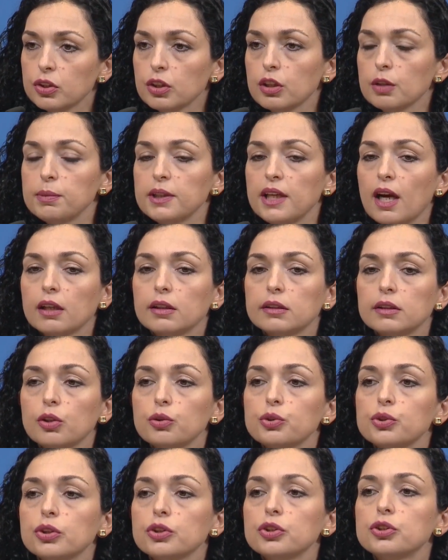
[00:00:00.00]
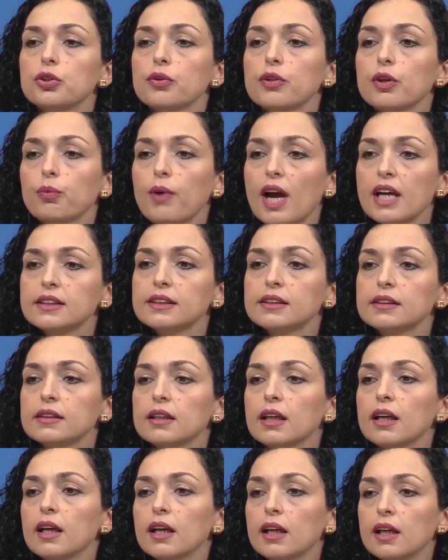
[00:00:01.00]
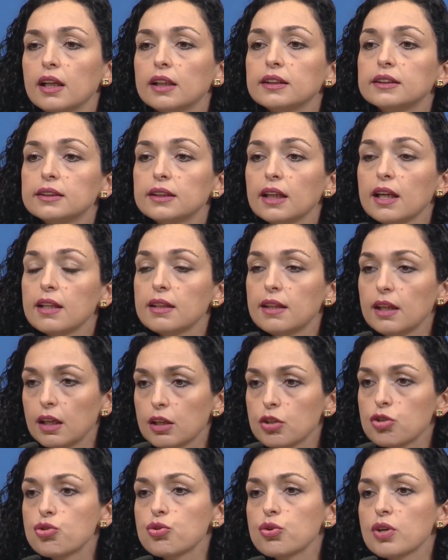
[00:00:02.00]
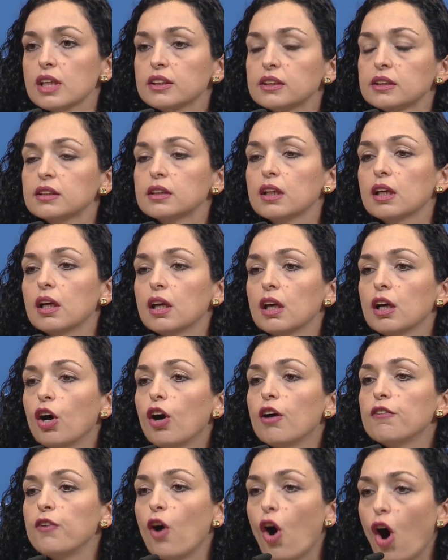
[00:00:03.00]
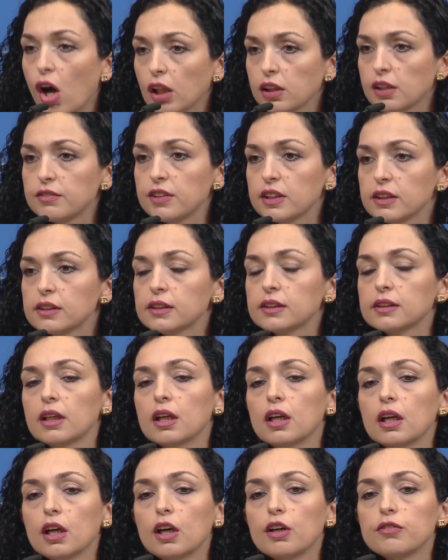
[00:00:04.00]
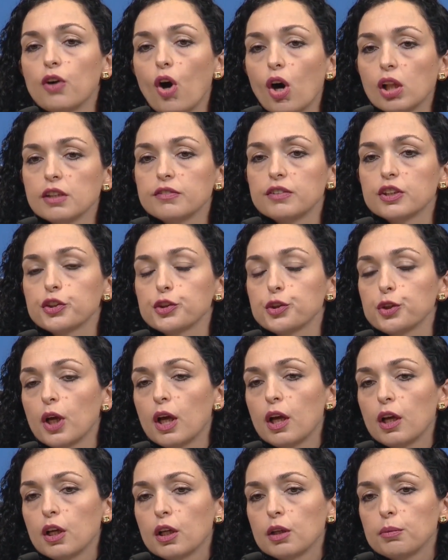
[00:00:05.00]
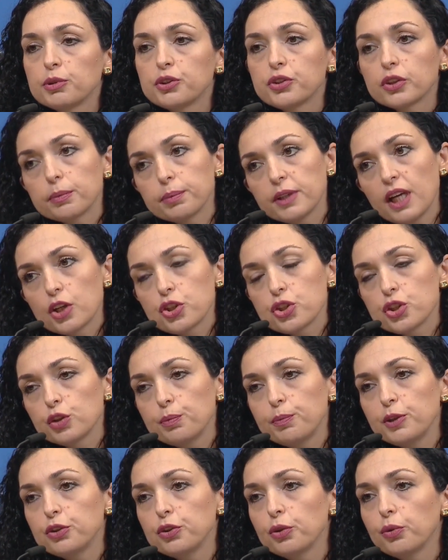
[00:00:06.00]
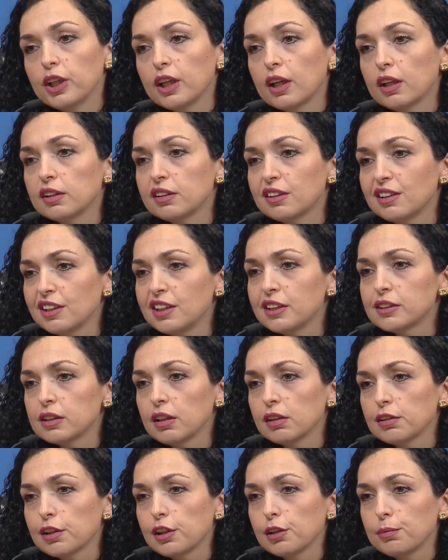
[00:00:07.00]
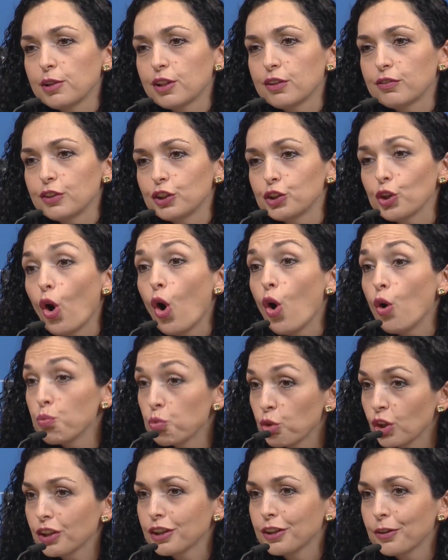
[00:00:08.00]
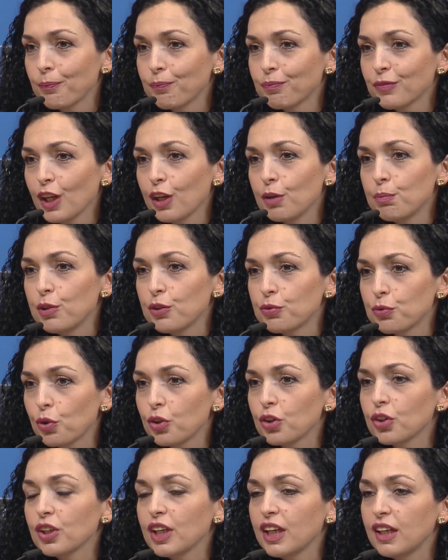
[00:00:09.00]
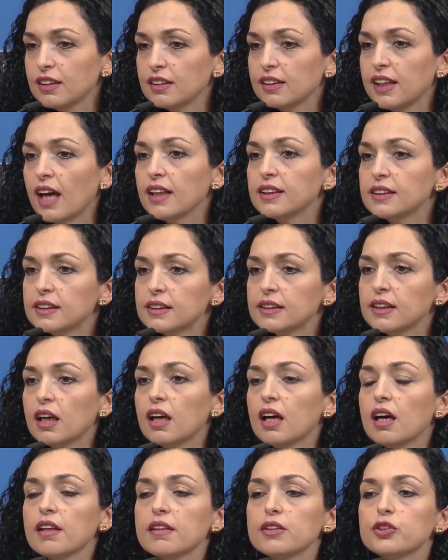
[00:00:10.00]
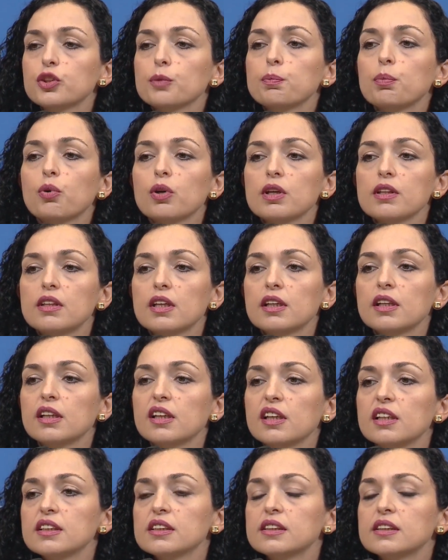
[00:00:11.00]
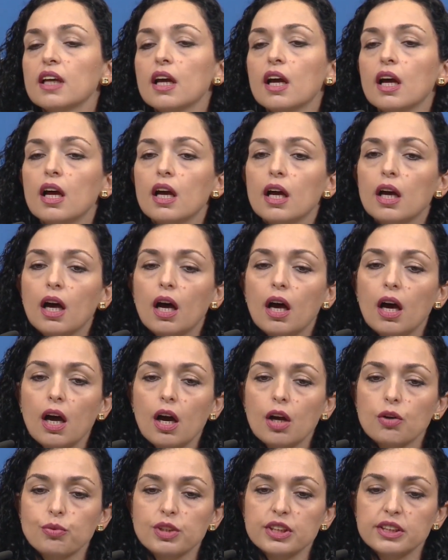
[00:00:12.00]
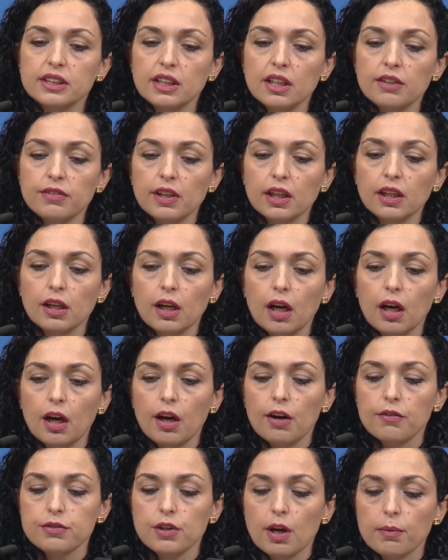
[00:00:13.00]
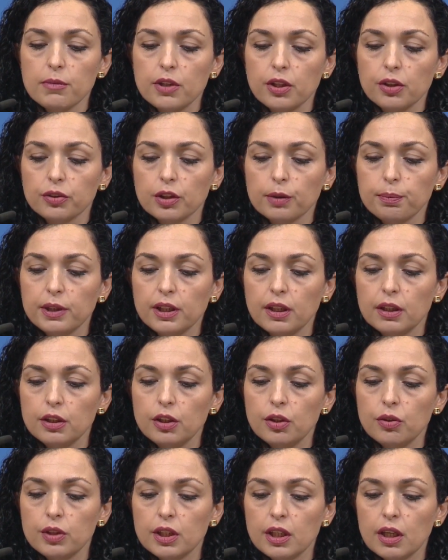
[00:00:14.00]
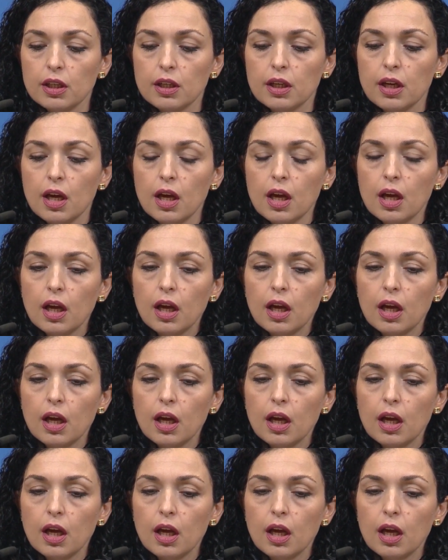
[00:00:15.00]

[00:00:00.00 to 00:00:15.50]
Serbia closer to the West, is in the interest of all of us, of all of us. But Serbia should be doing at least a little bit of its homework before it gets the support that it is receiving from the European Union,